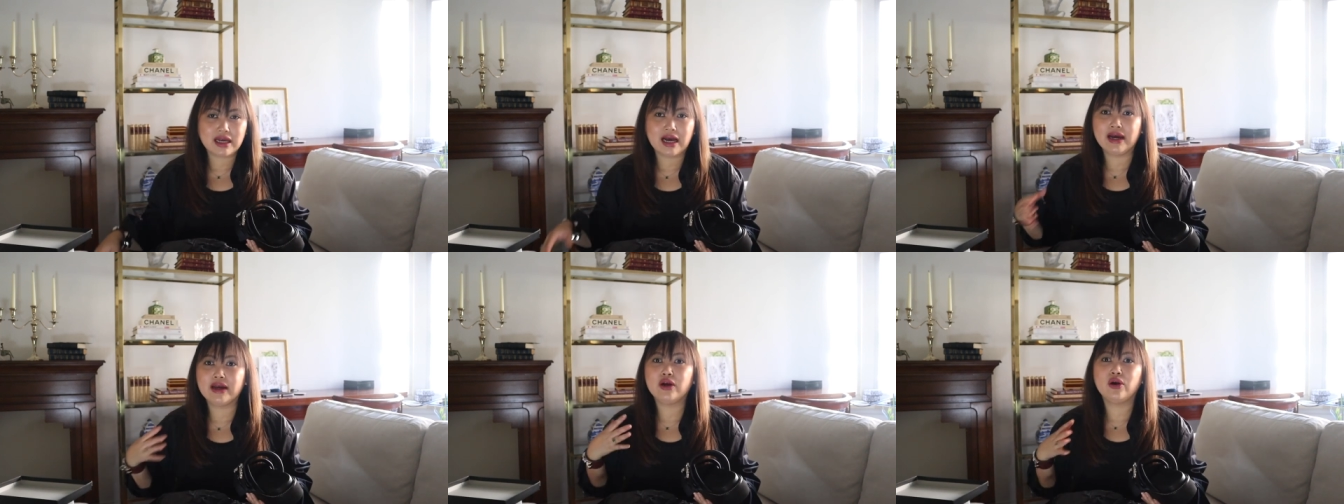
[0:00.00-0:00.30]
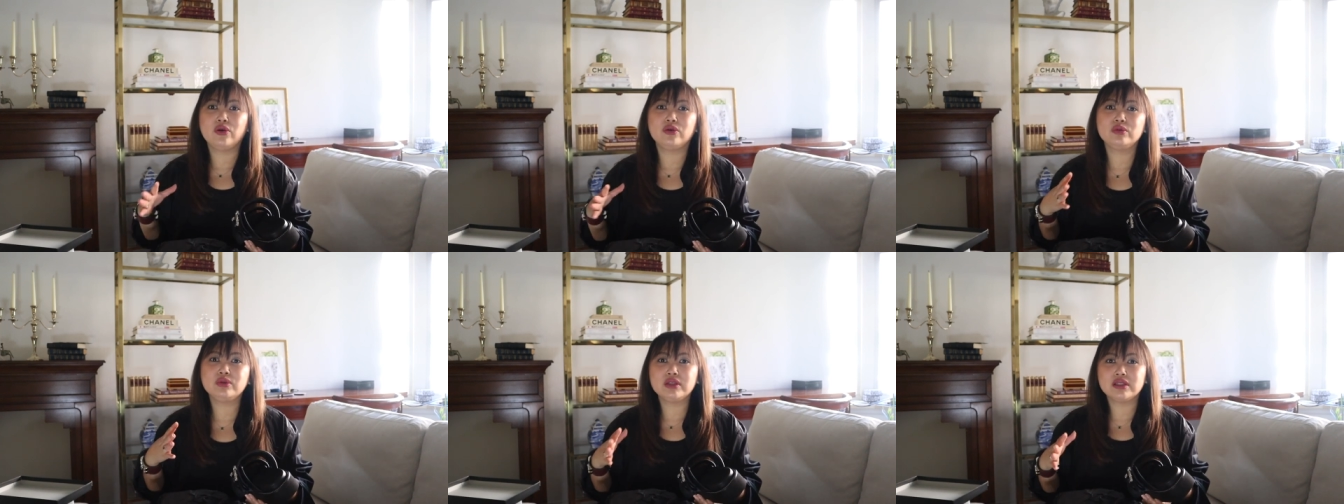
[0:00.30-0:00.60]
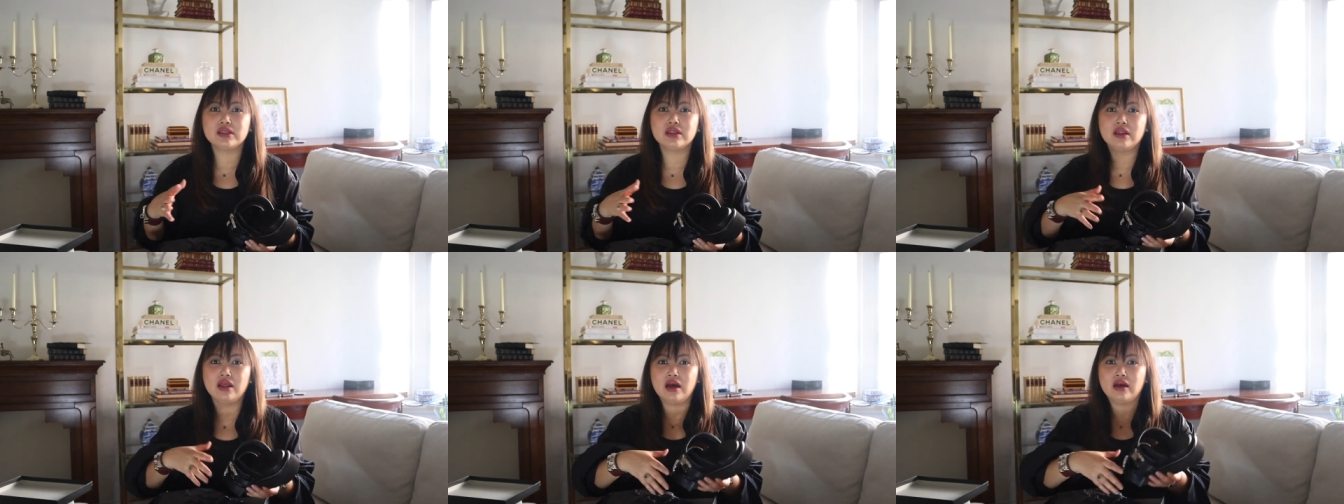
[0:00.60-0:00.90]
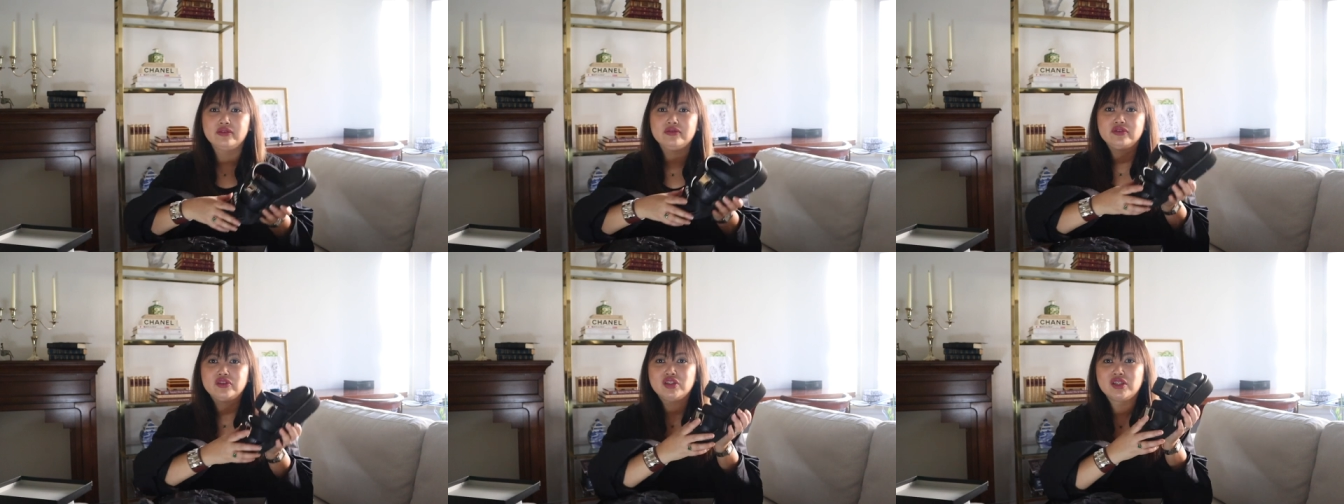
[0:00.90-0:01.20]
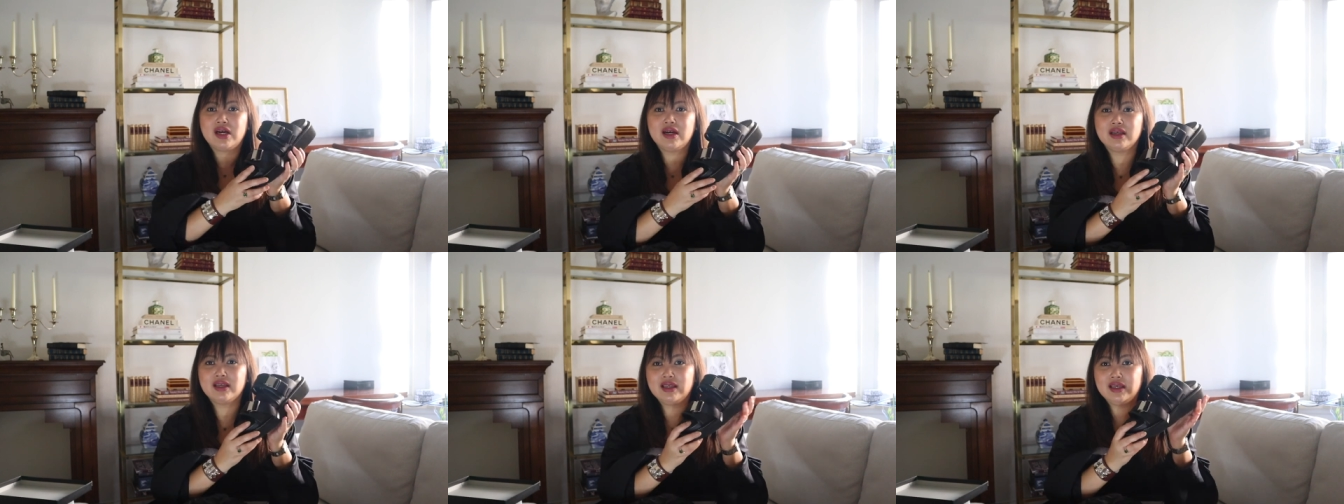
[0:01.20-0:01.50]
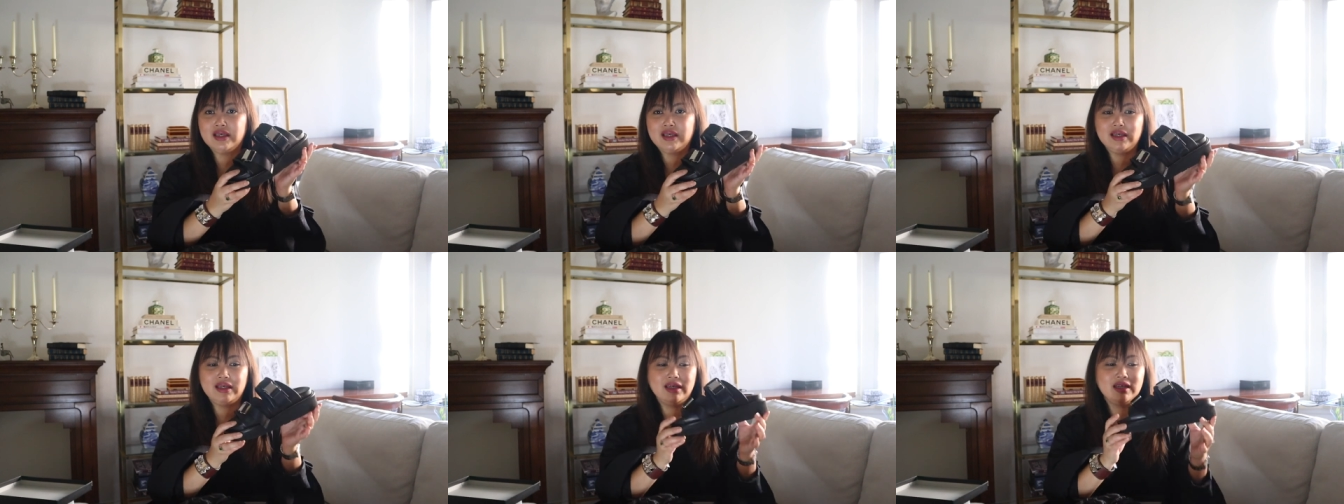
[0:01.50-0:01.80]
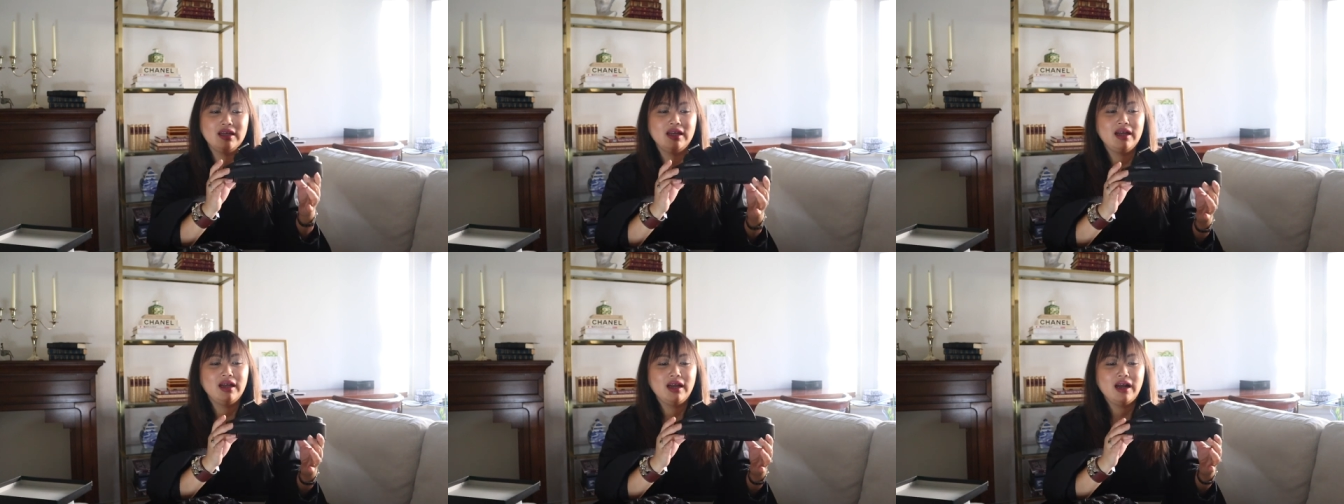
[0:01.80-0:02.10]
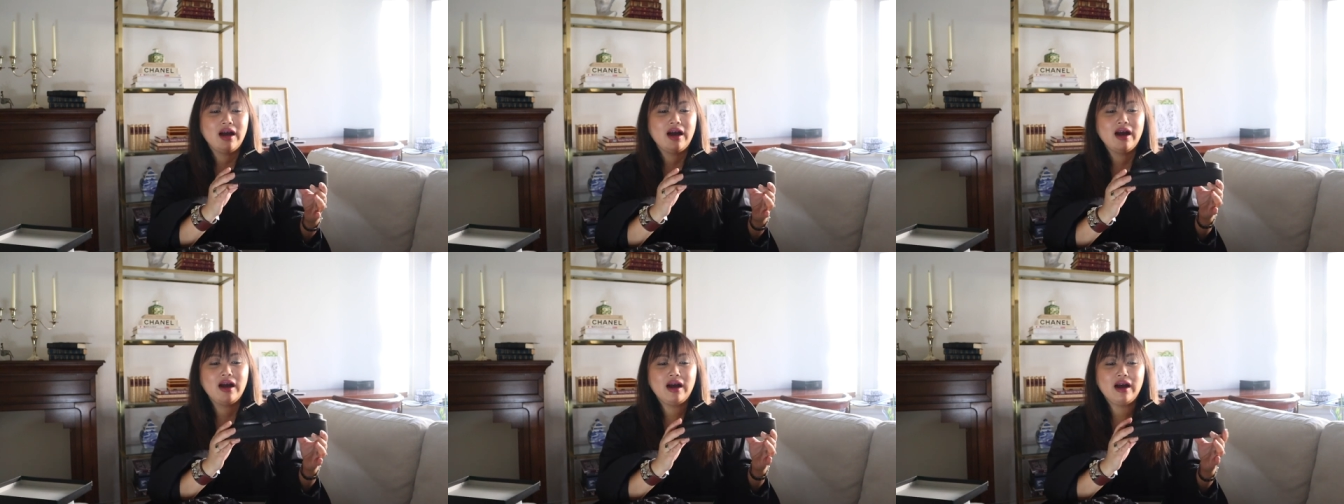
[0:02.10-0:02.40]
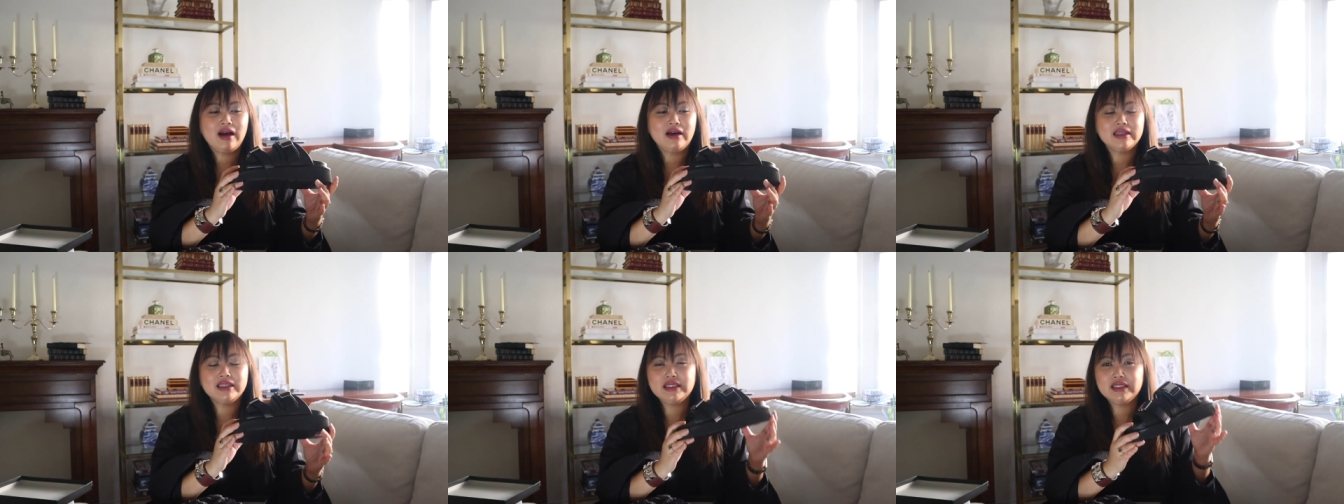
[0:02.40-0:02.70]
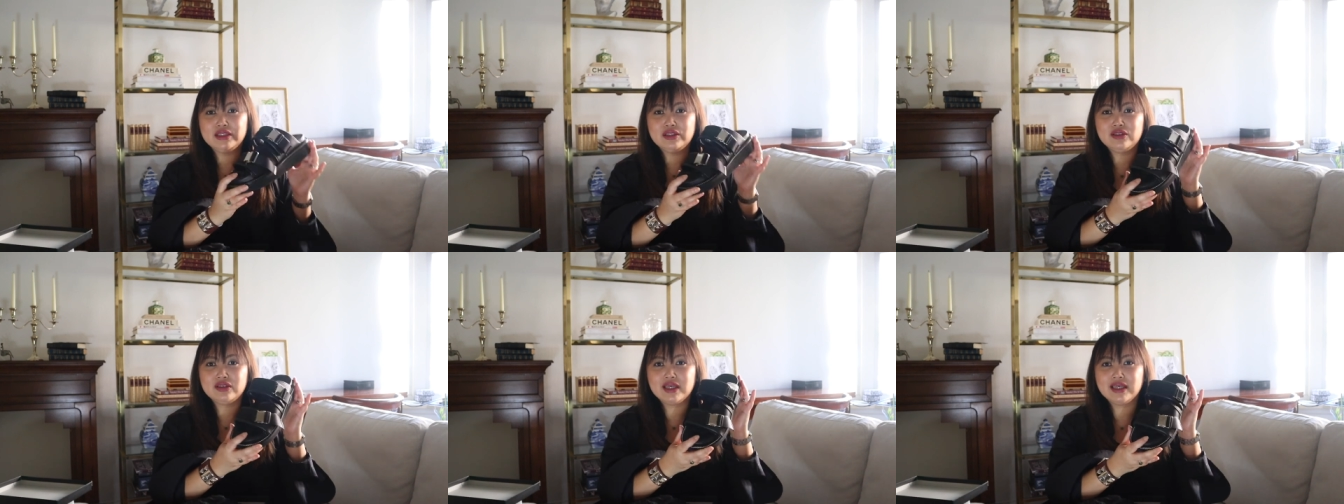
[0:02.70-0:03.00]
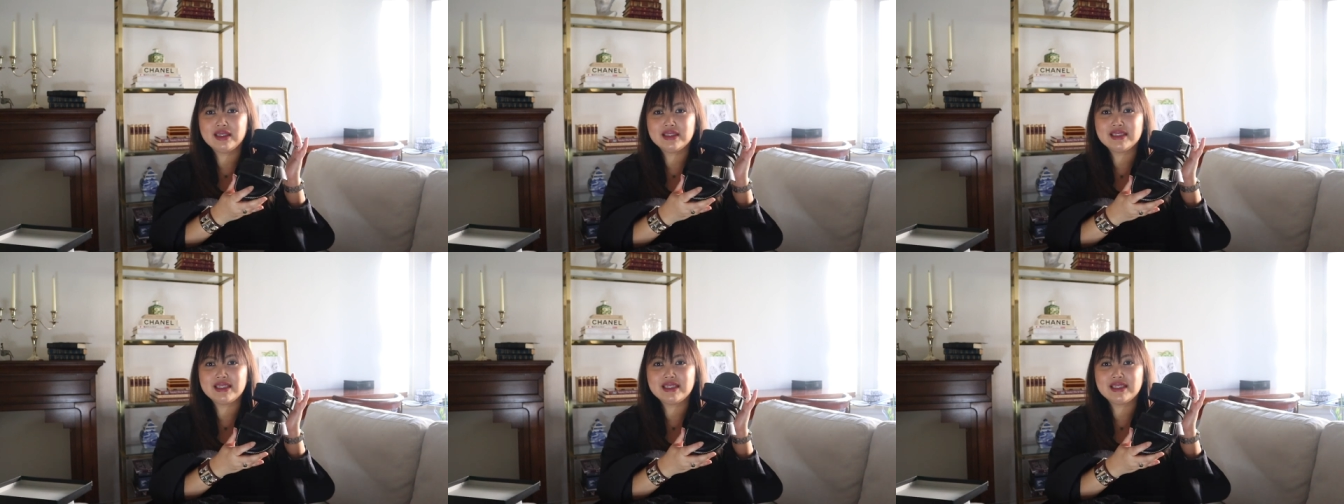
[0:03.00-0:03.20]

I always love chunky, ugly looking